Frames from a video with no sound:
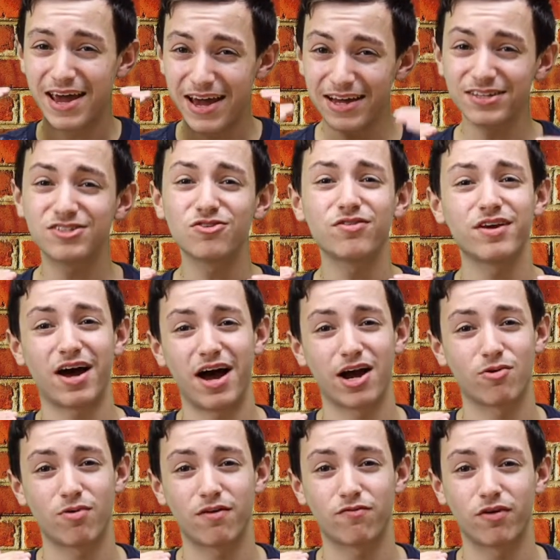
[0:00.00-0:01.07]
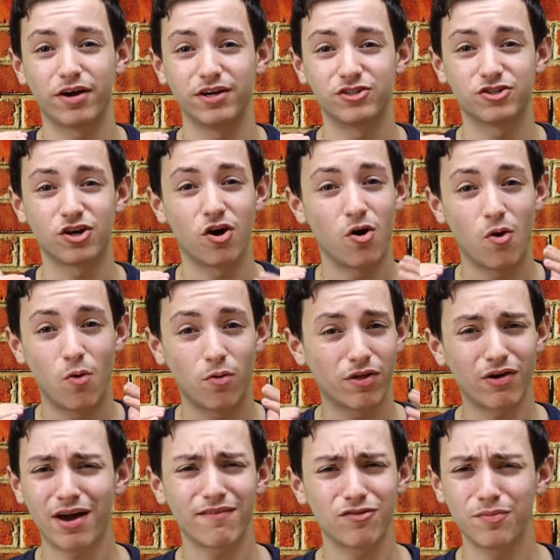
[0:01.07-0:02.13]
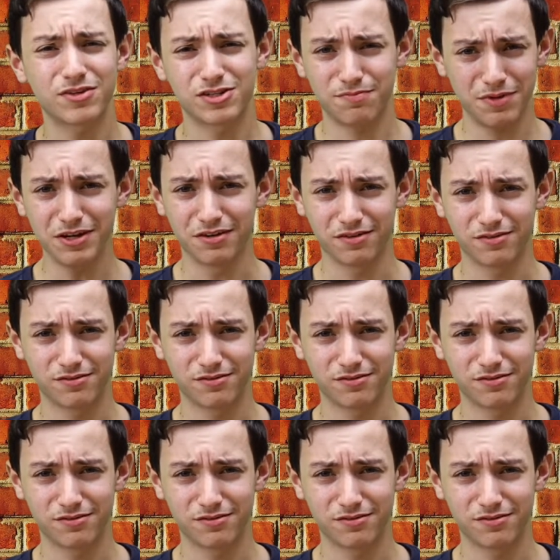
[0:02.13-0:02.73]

into the higher rev range without having to miss a beat.